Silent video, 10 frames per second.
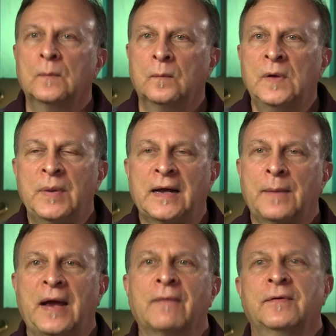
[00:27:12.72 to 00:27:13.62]
we pick
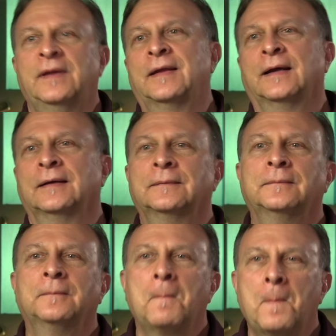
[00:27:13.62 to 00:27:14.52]
up everything.
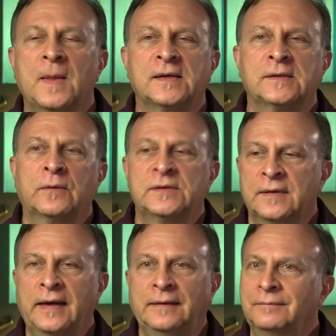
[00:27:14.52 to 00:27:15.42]
So it
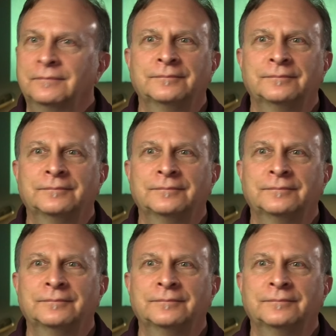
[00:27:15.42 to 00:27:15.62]
was like,